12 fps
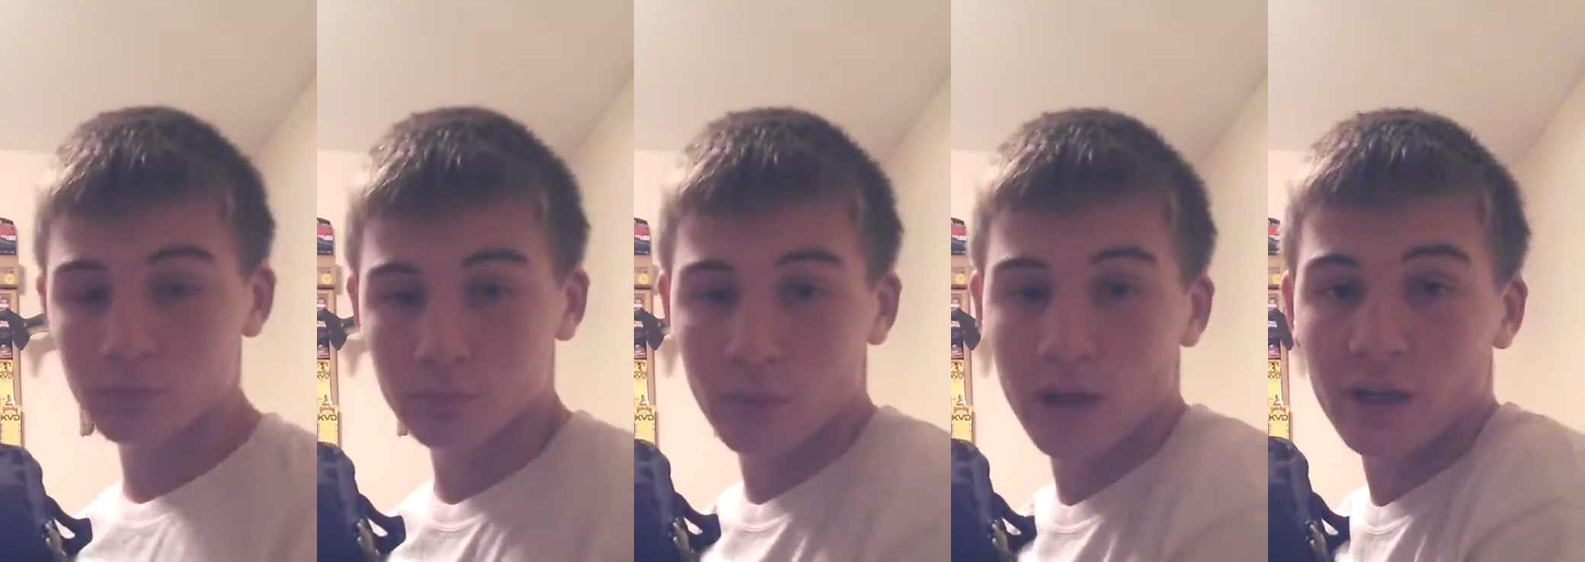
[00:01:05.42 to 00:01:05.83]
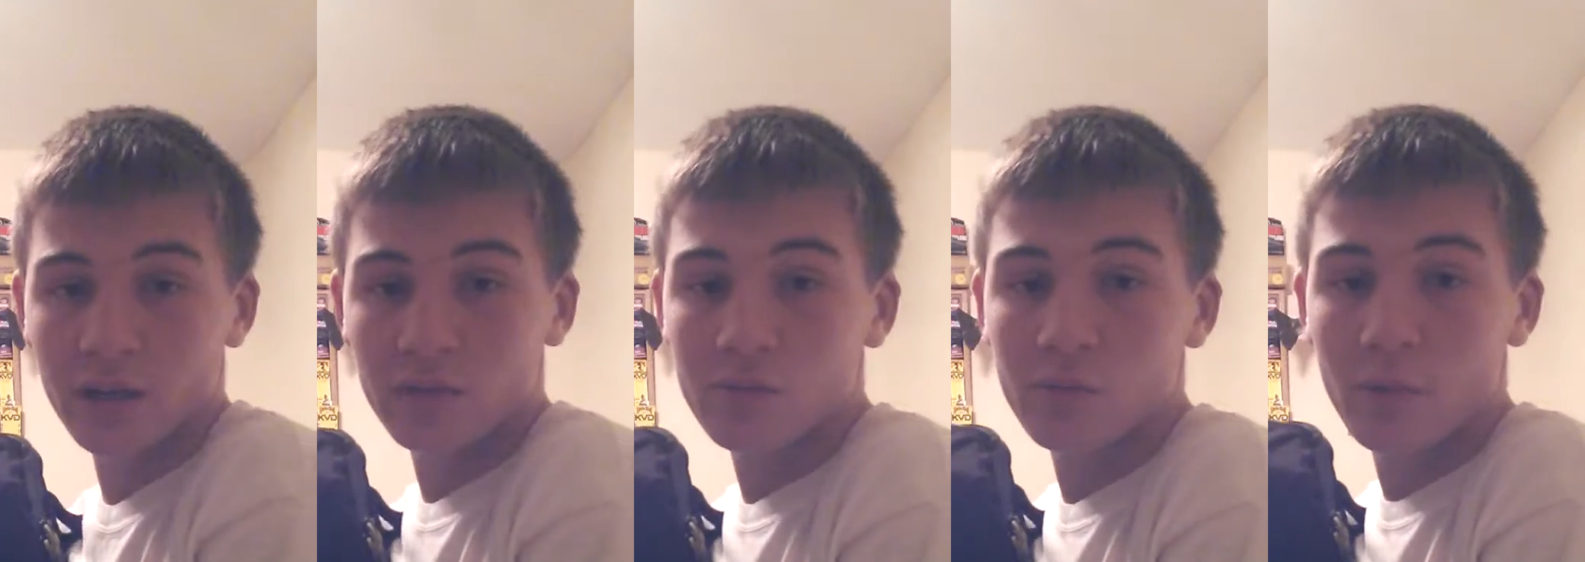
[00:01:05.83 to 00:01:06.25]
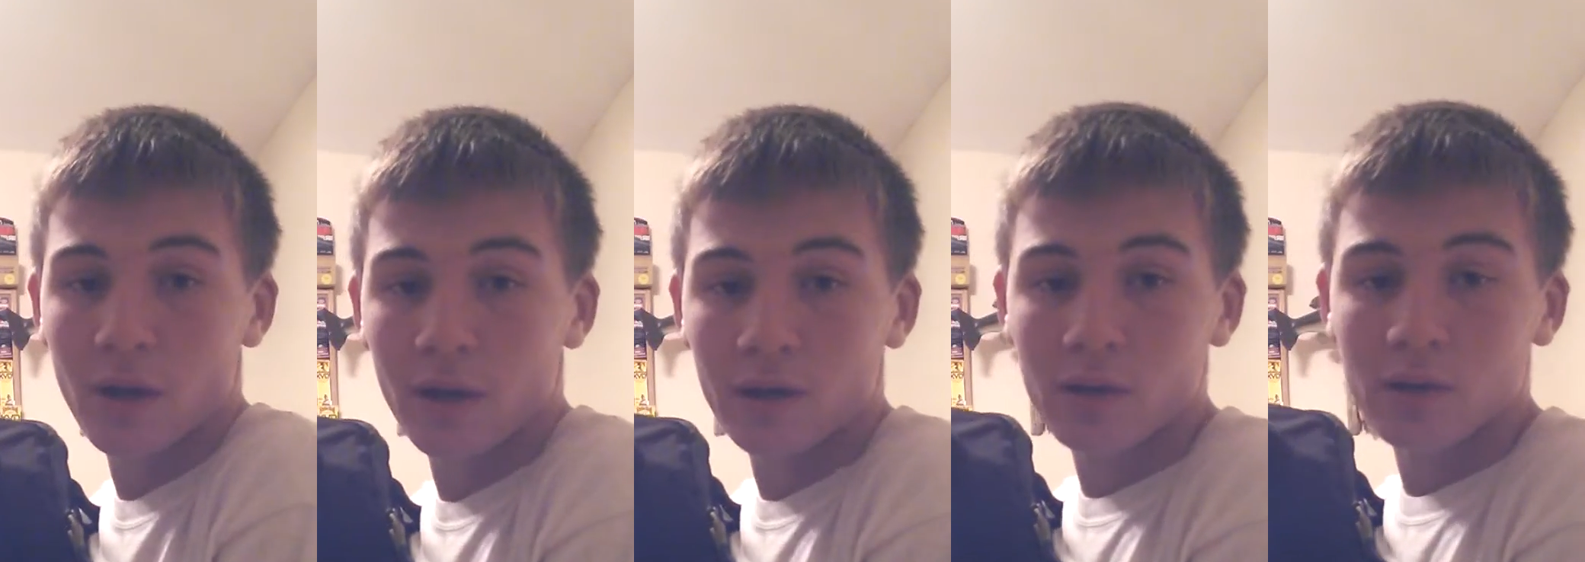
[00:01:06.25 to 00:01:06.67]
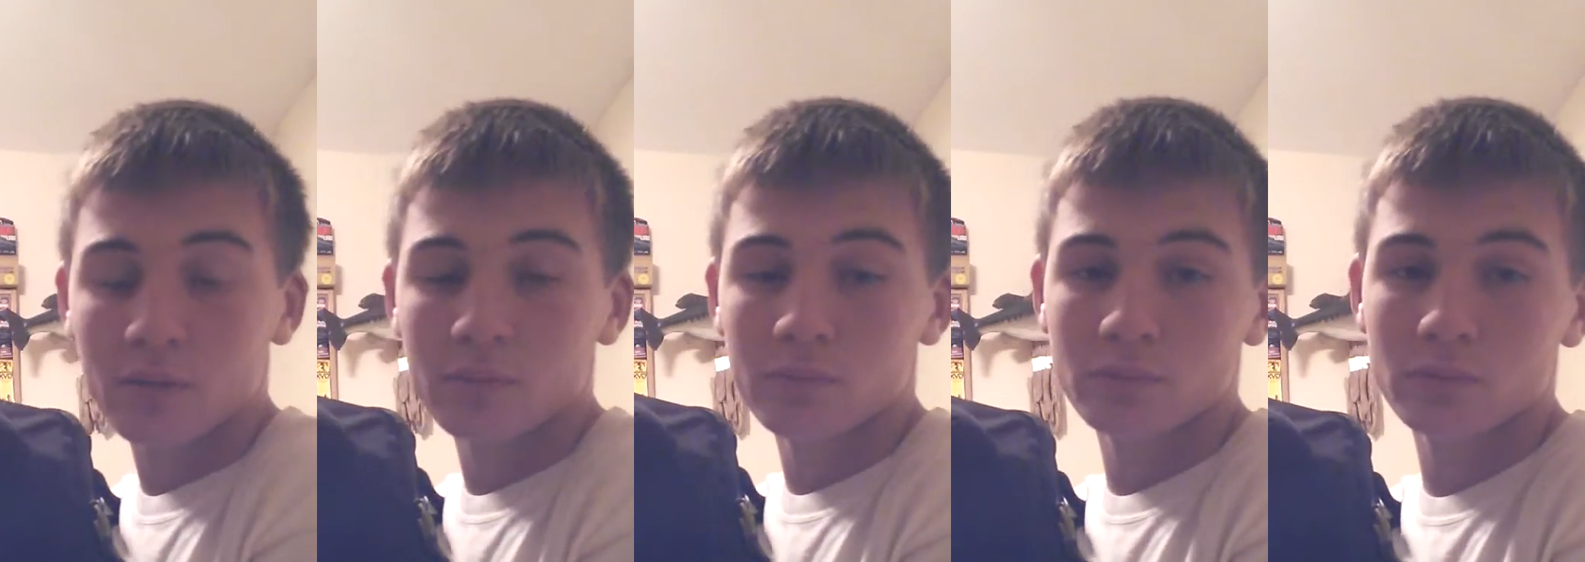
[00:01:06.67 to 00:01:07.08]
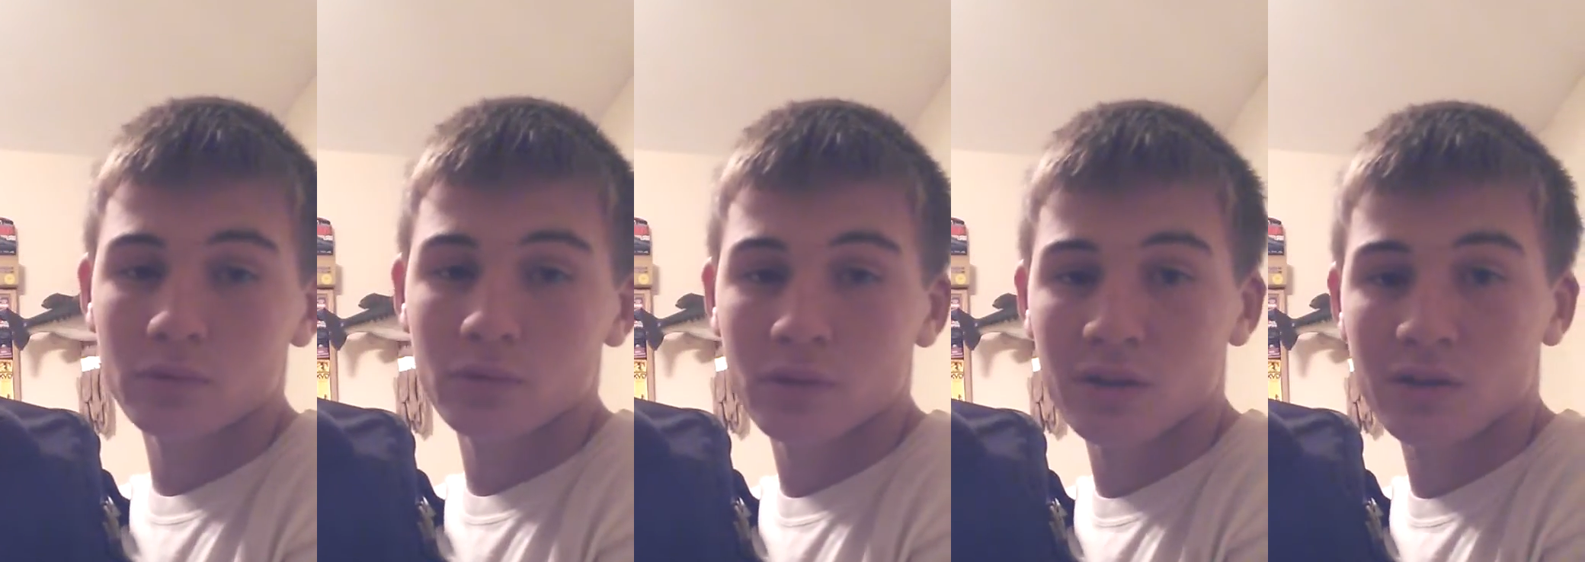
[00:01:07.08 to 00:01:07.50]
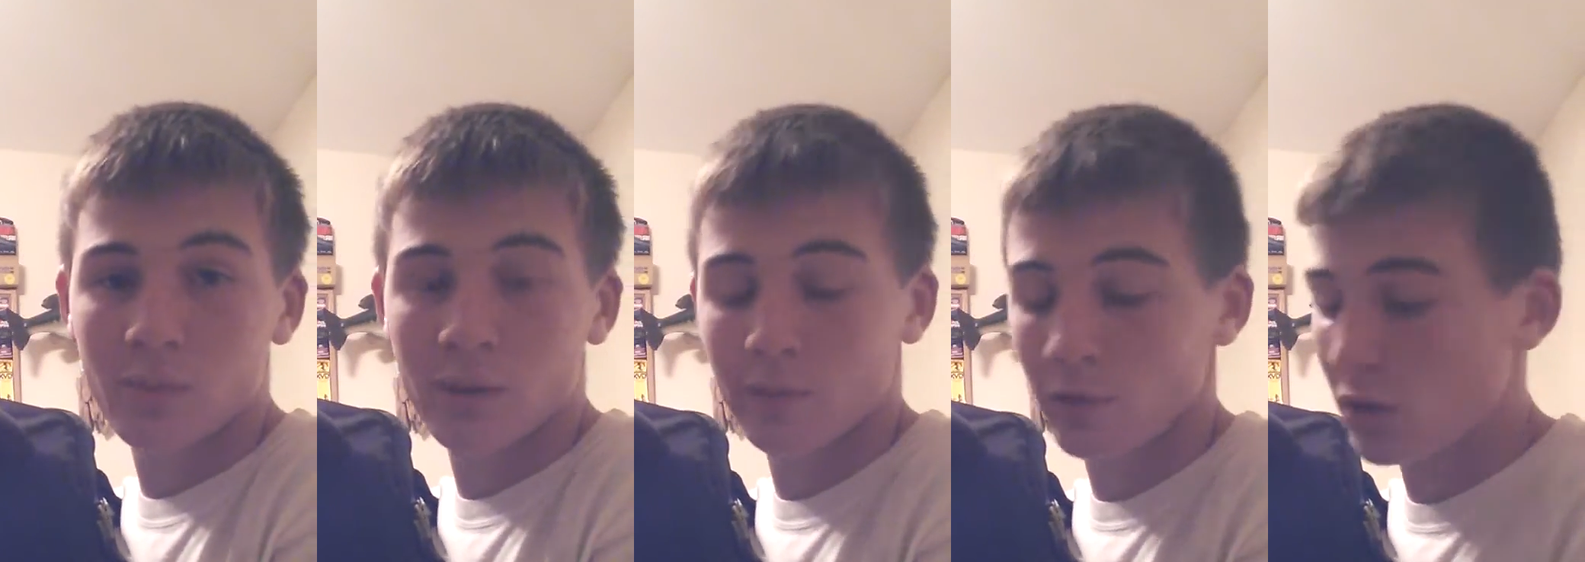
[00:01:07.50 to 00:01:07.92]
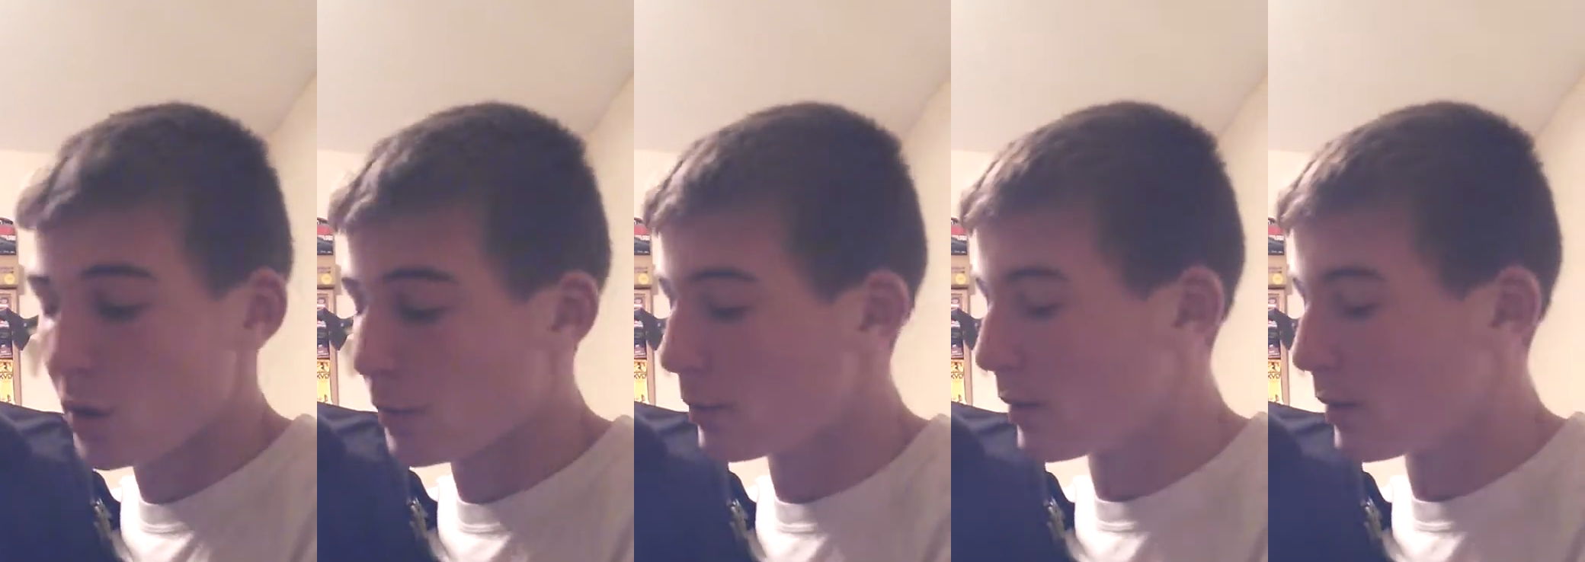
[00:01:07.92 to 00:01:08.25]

made it into my this is my crappie